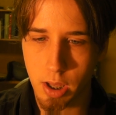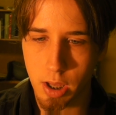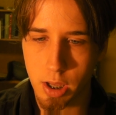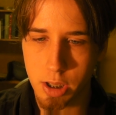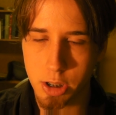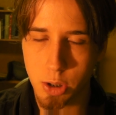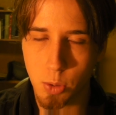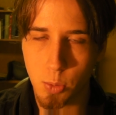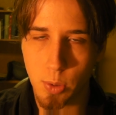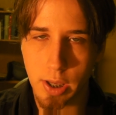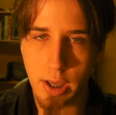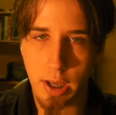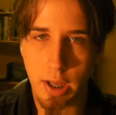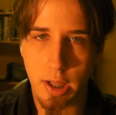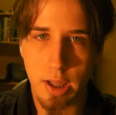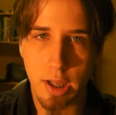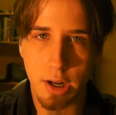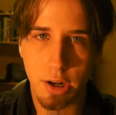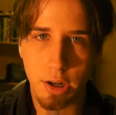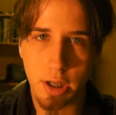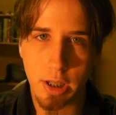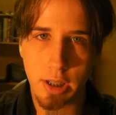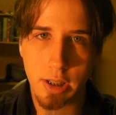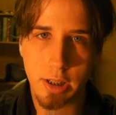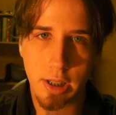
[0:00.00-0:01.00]
So we can
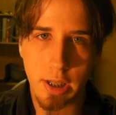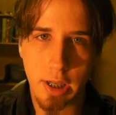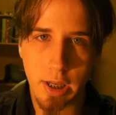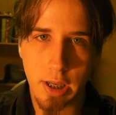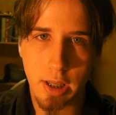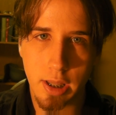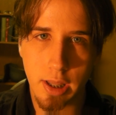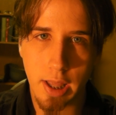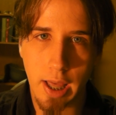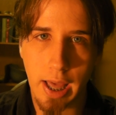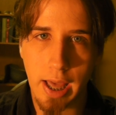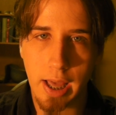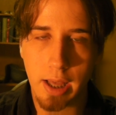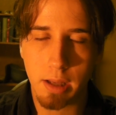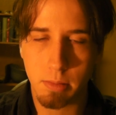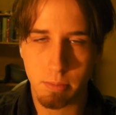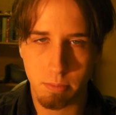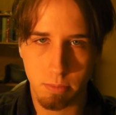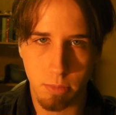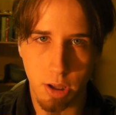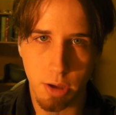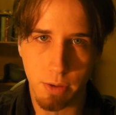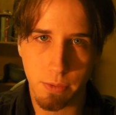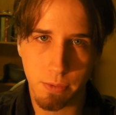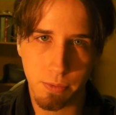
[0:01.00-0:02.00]
clearly see that
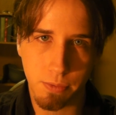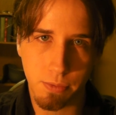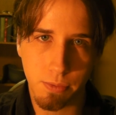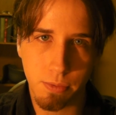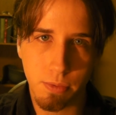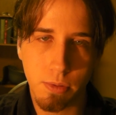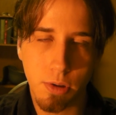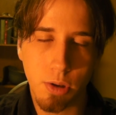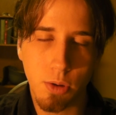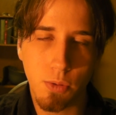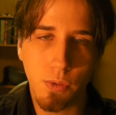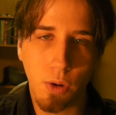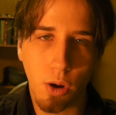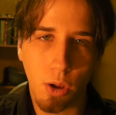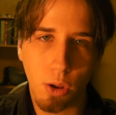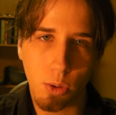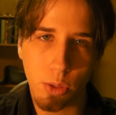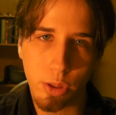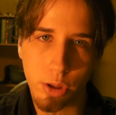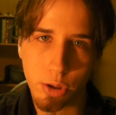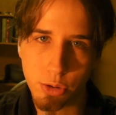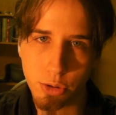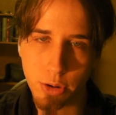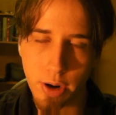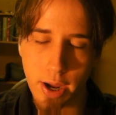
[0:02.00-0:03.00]
if you follow
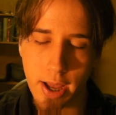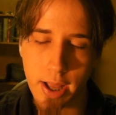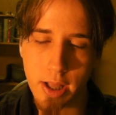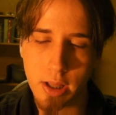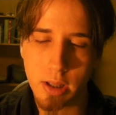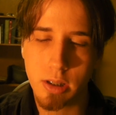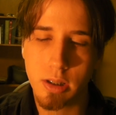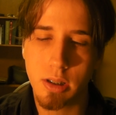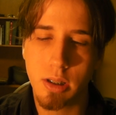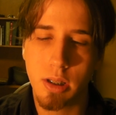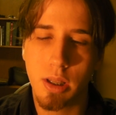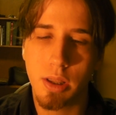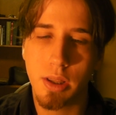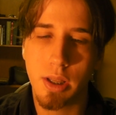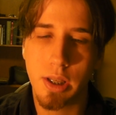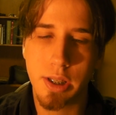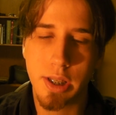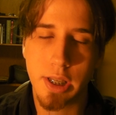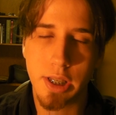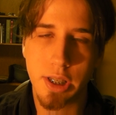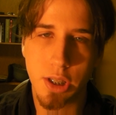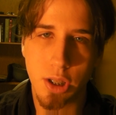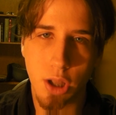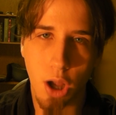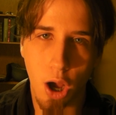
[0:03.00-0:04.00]
the trends, this
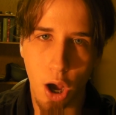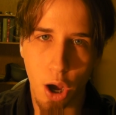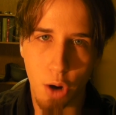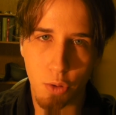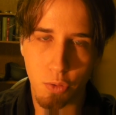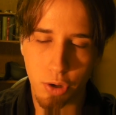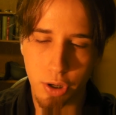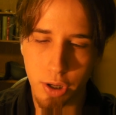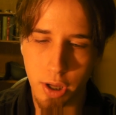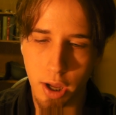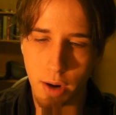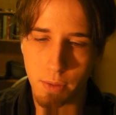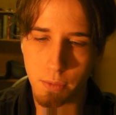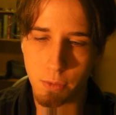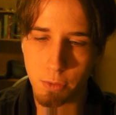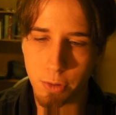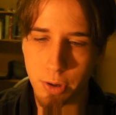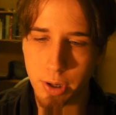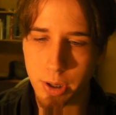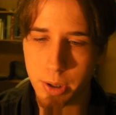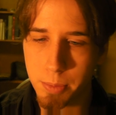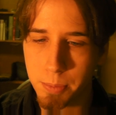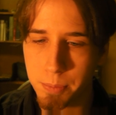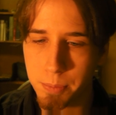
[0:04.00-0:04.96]
is not a recovery.